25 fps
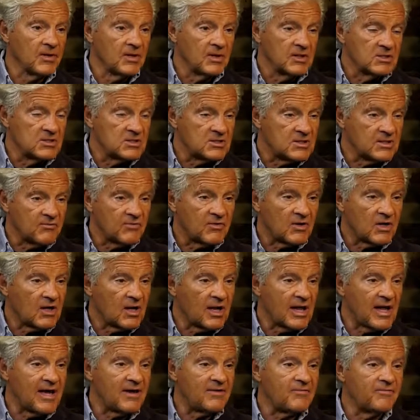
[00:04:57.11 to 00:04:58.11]
civic
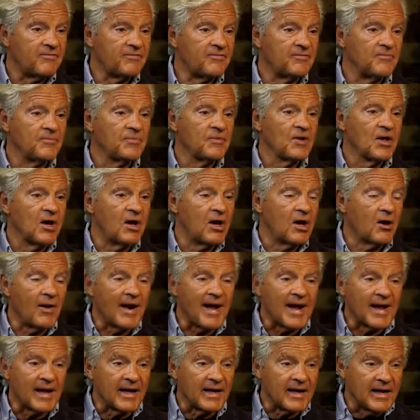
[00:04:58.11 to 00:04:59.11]
life, our
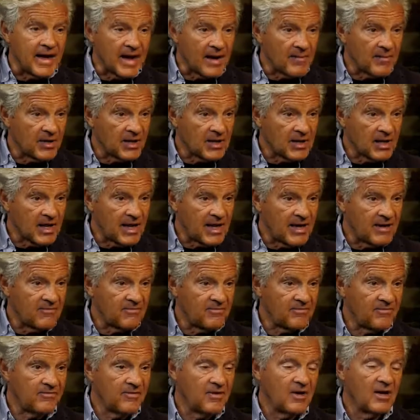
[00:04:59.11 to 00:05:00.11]
economic
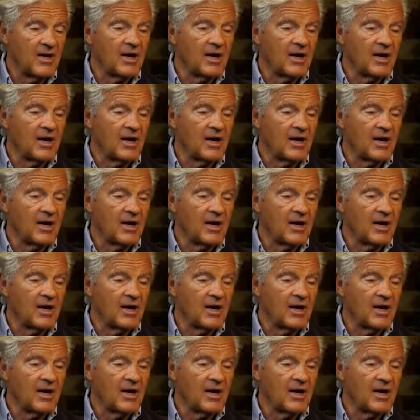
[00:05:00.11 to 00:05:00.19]
life,